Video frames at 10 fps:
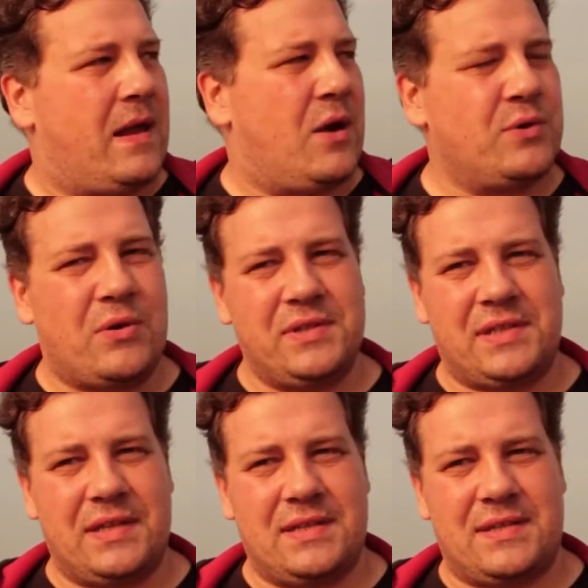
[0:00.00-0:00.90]
who don't
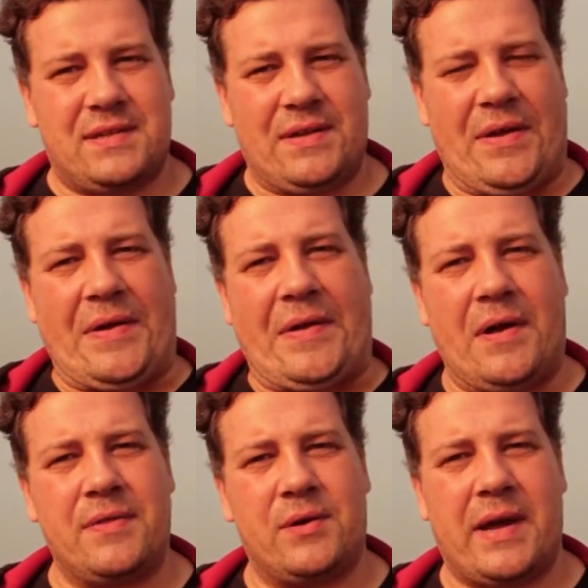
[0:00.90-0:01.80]
sit
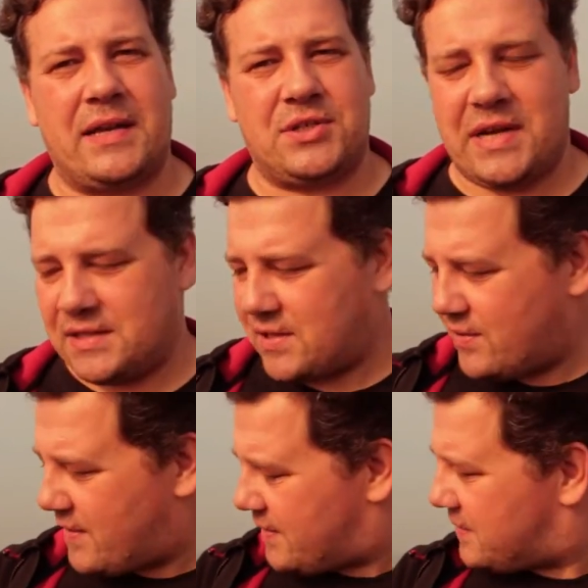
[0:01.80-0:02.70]
on the right chairs,
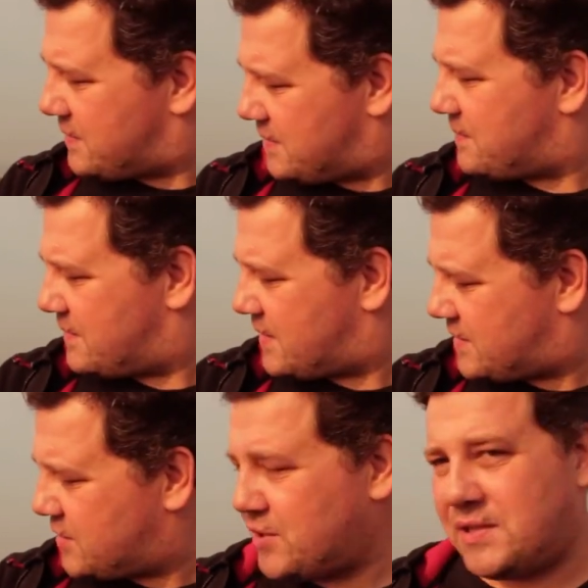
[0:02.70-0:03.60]

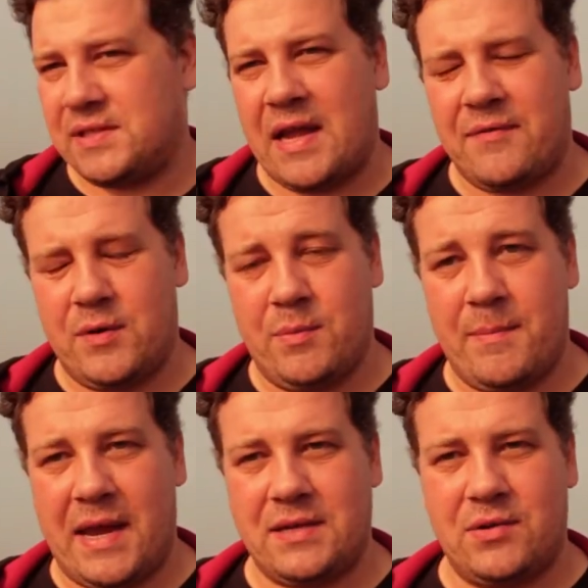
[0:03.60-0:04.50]
decisions that have to be
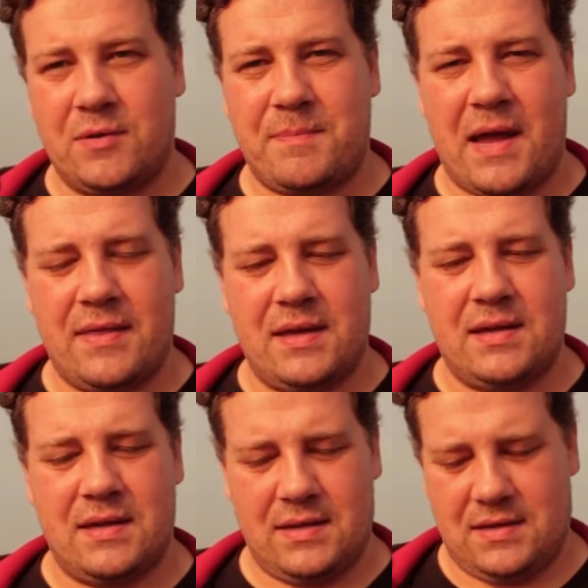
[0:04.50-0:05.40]
made not by
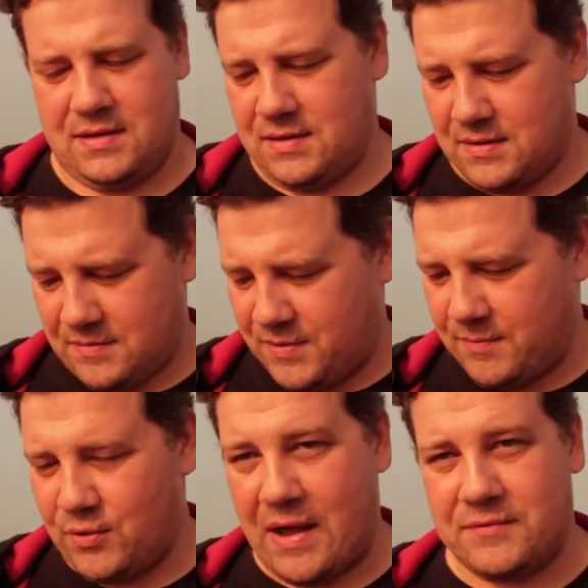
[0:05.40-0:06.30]
the
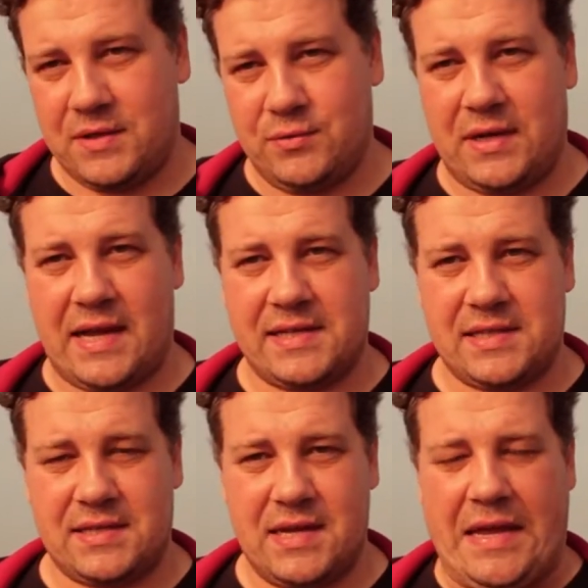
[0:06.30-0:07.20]
people who have to utilize
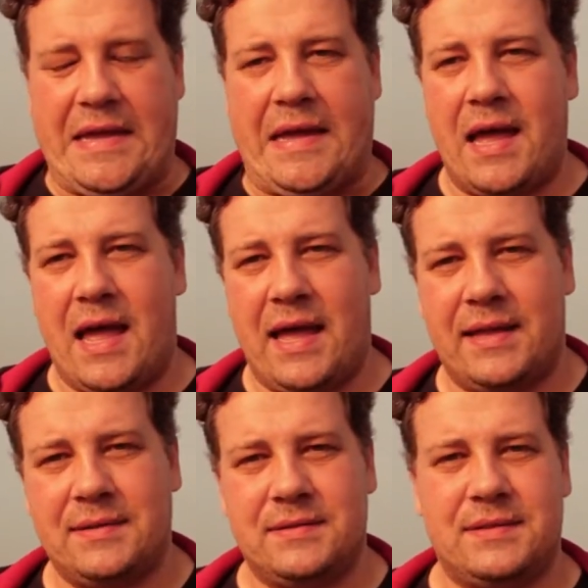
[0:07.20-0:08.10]
it.
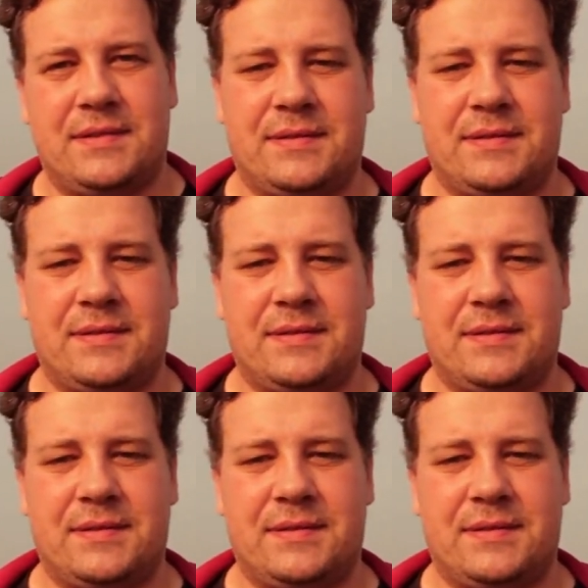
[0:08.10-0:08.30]
And